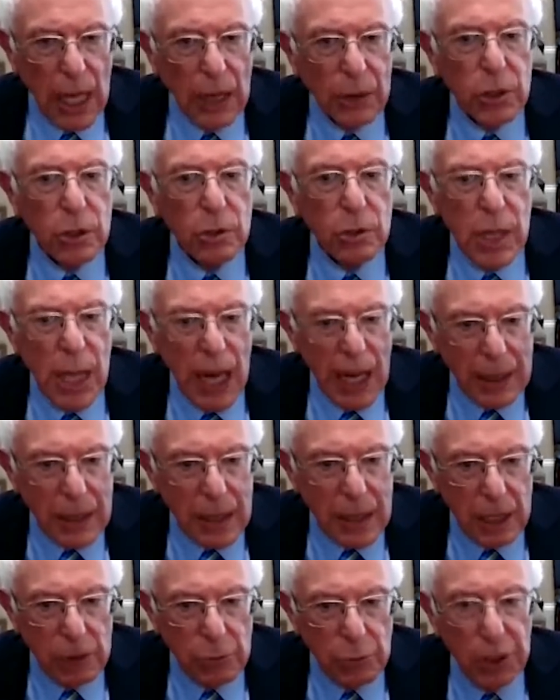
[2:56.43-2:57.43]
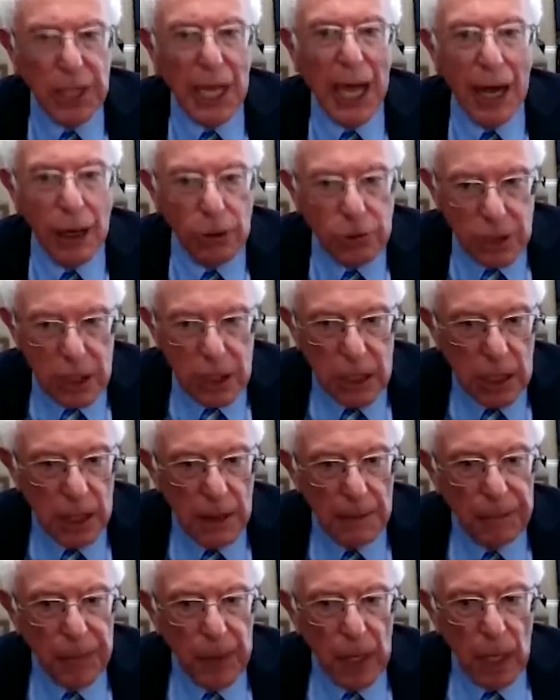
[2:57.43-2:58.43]
How do you not deal with housing
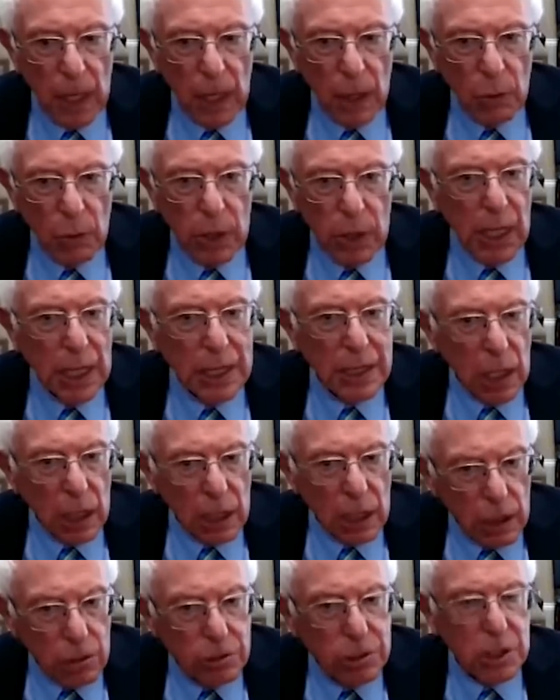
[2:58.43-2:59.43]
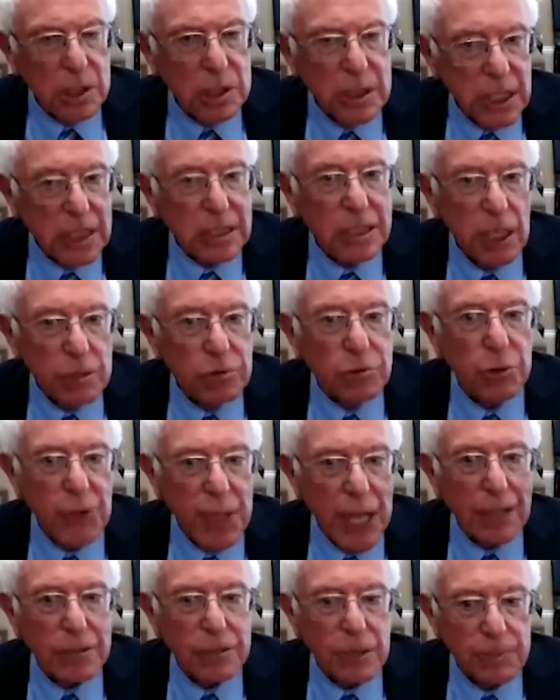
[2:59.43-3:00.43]
when you got close to
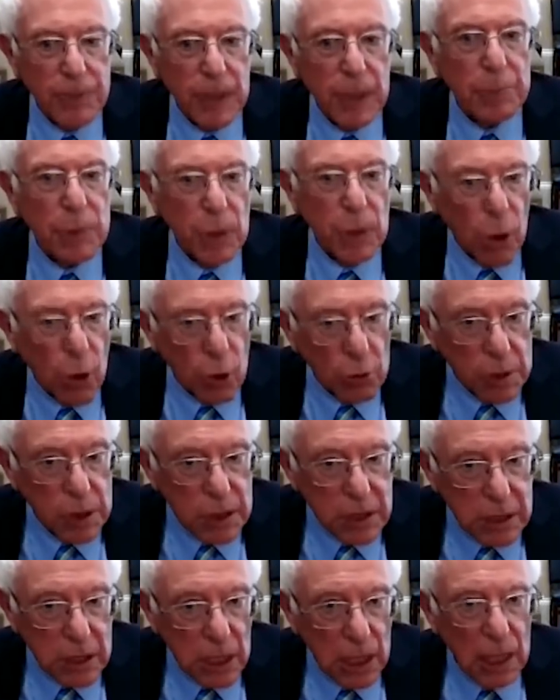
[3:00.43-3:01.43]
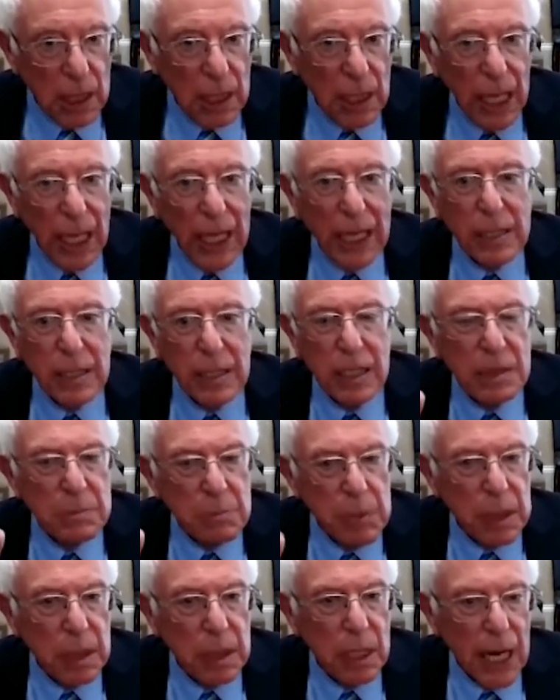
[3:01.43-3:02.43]
600,000 people homeless?
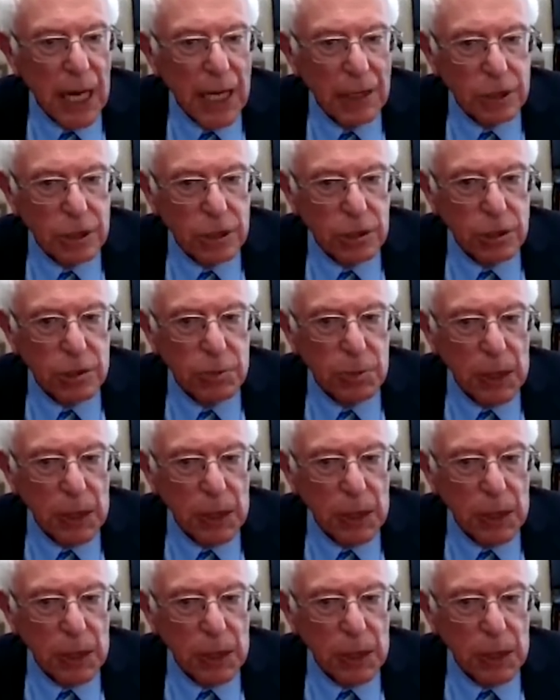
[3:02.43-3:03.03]
18 million households